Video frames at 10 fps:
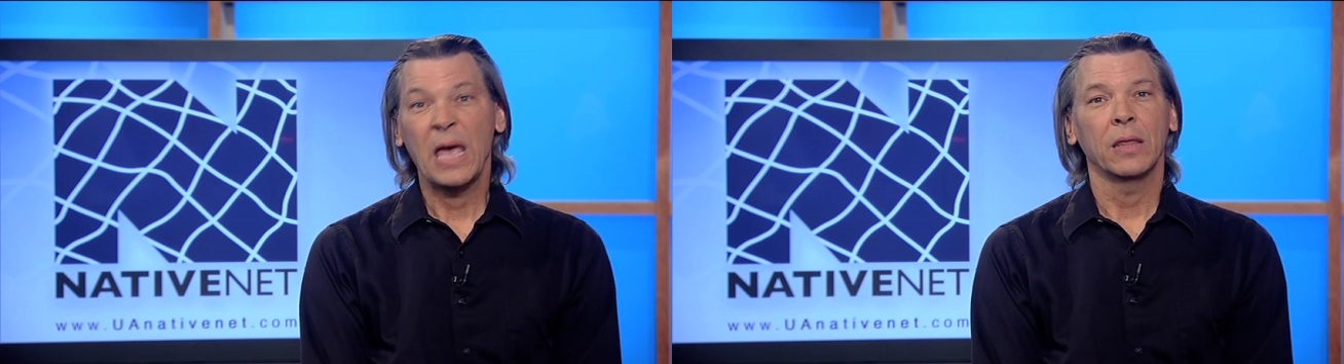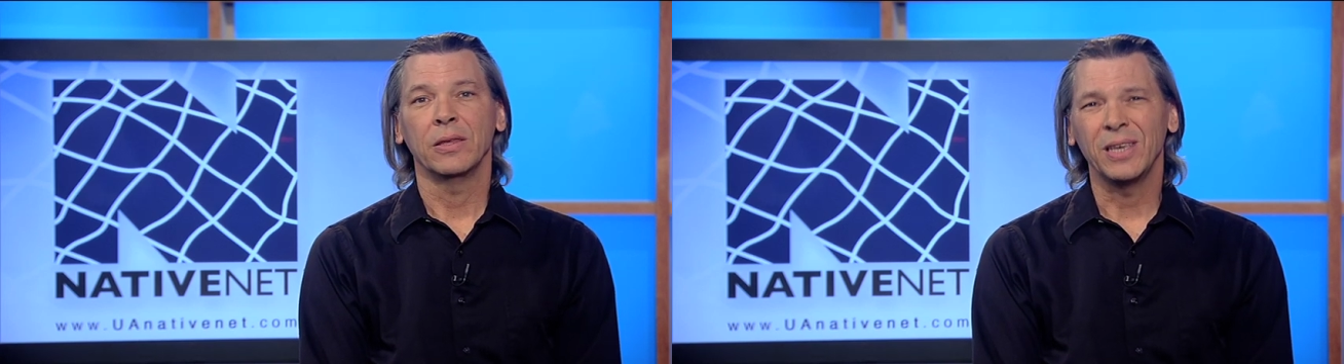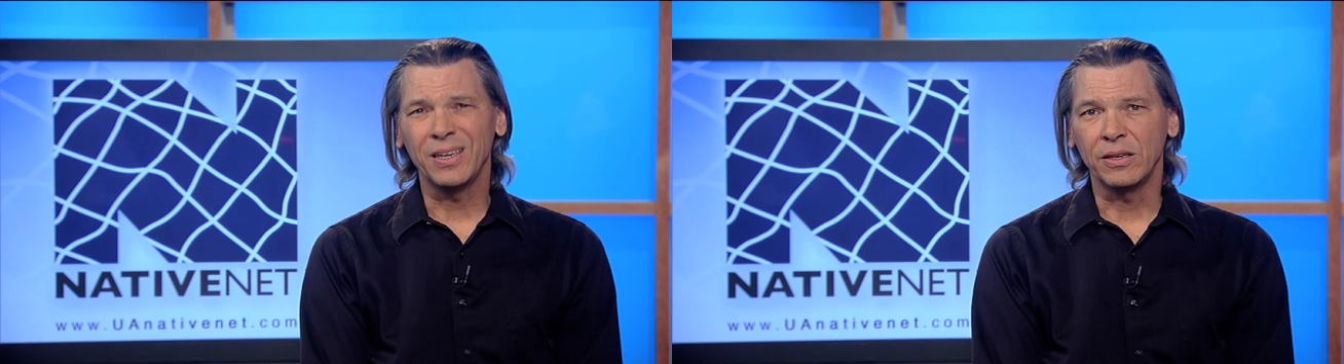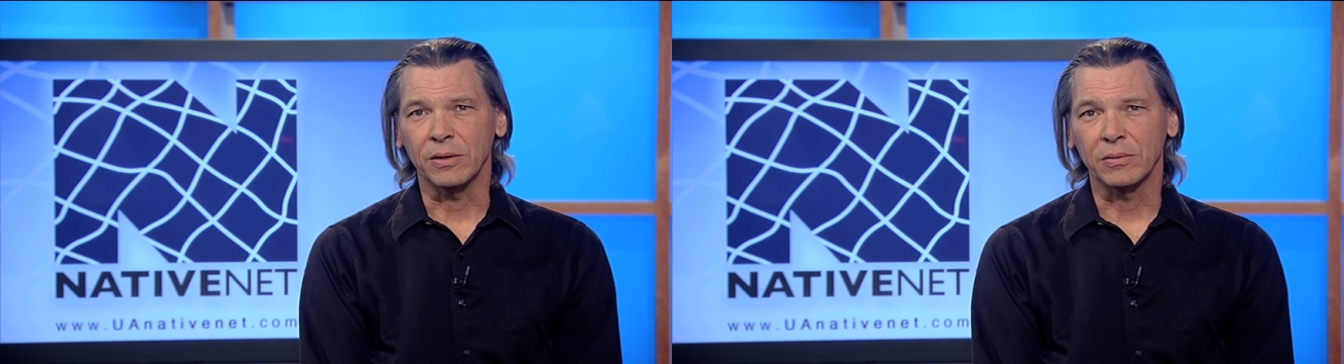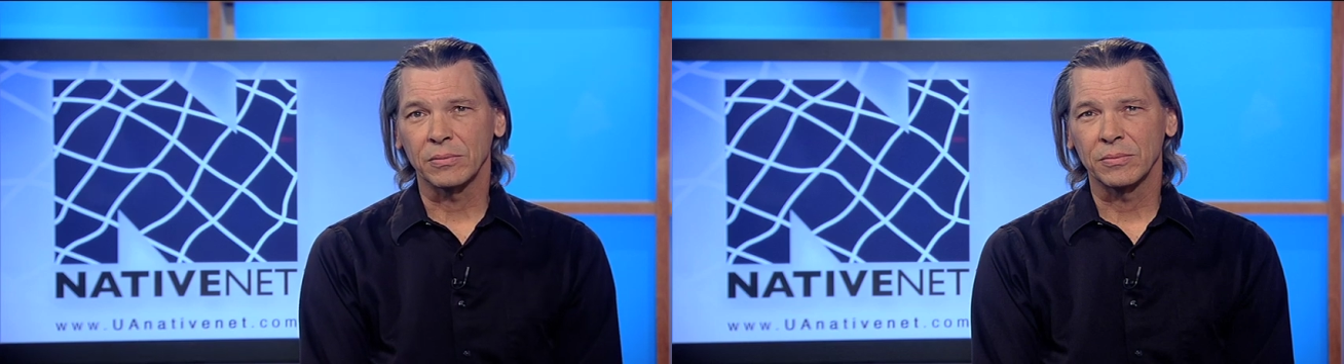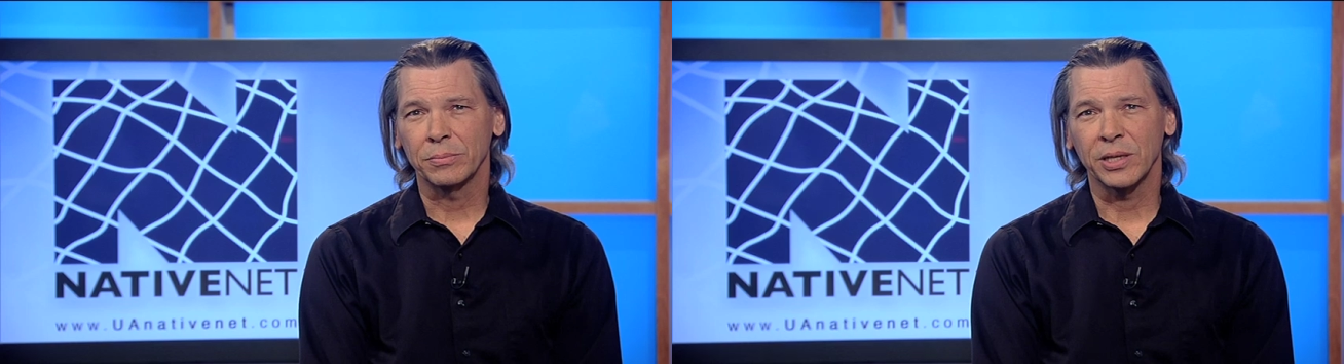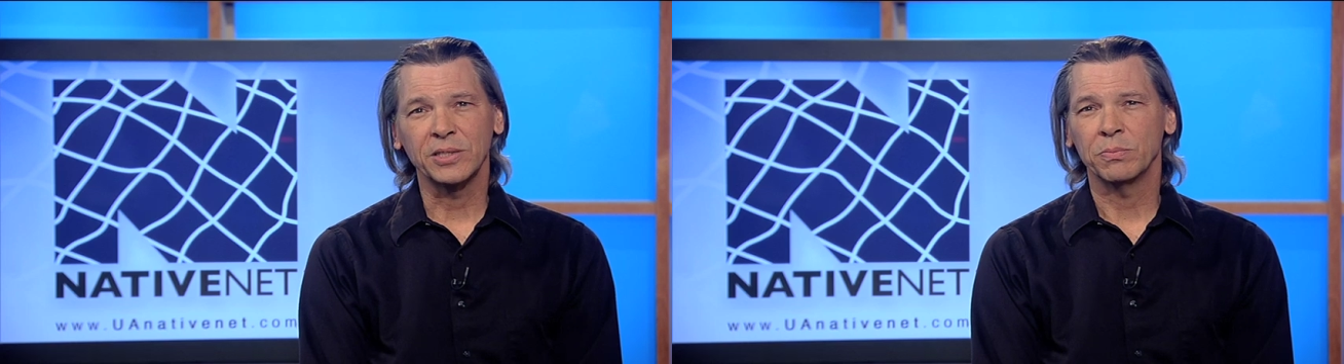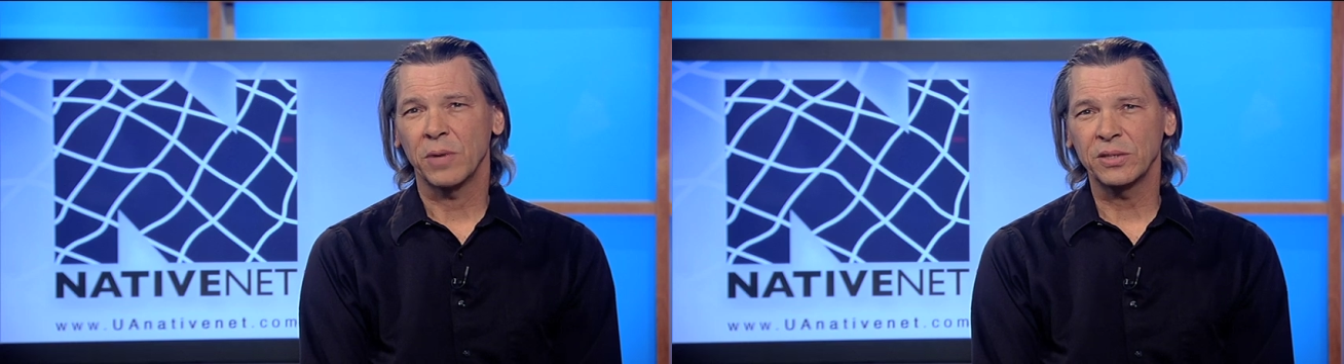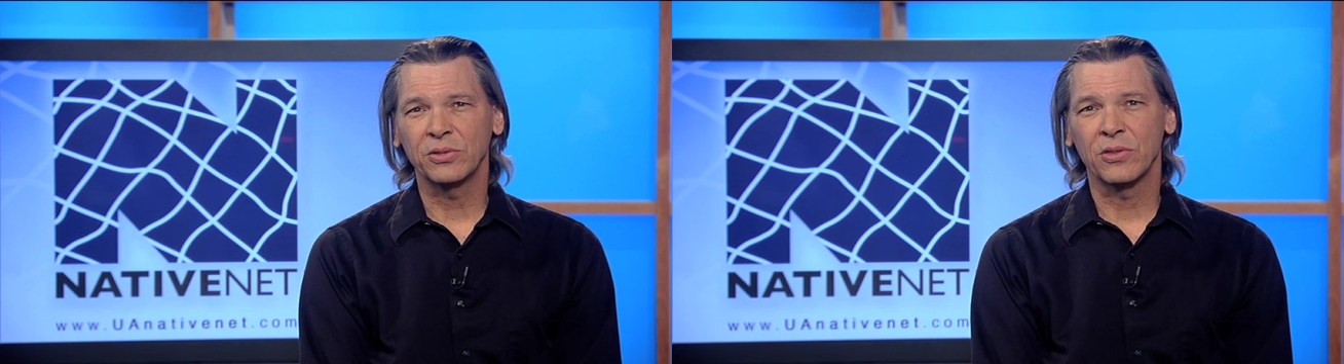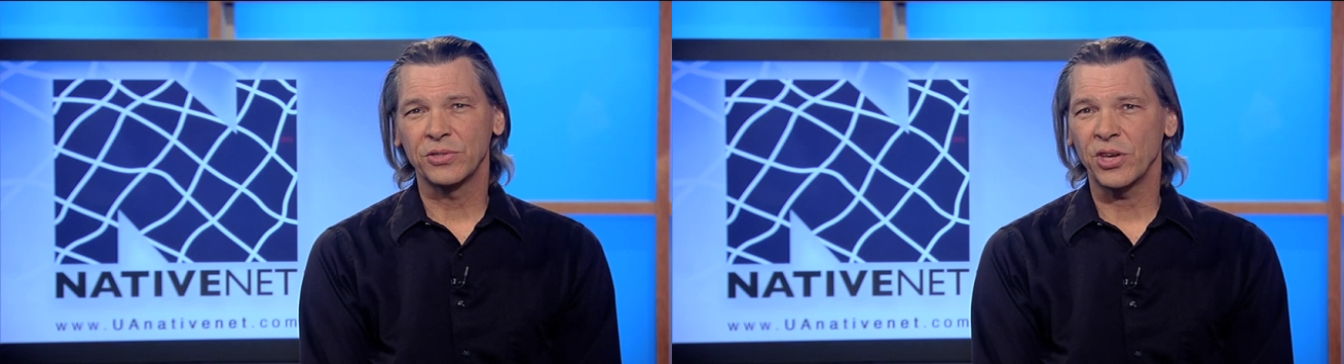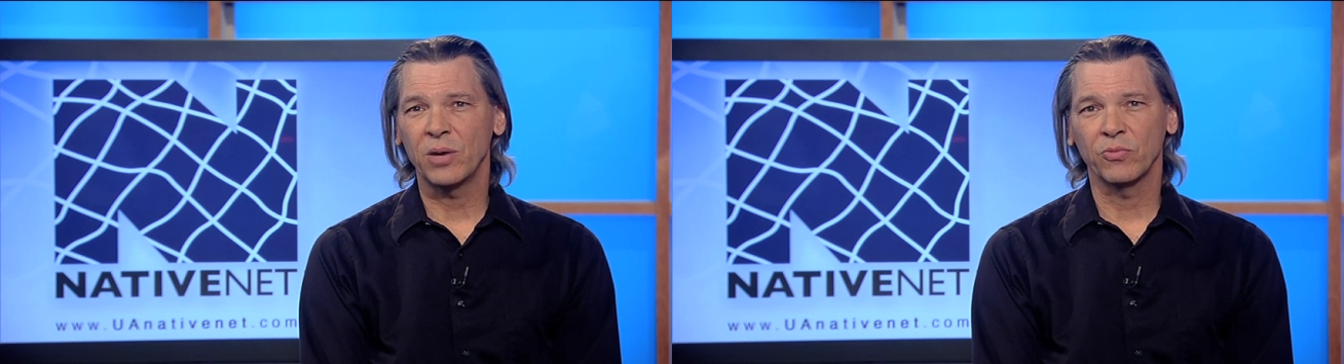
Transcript: "The Indian plays much the same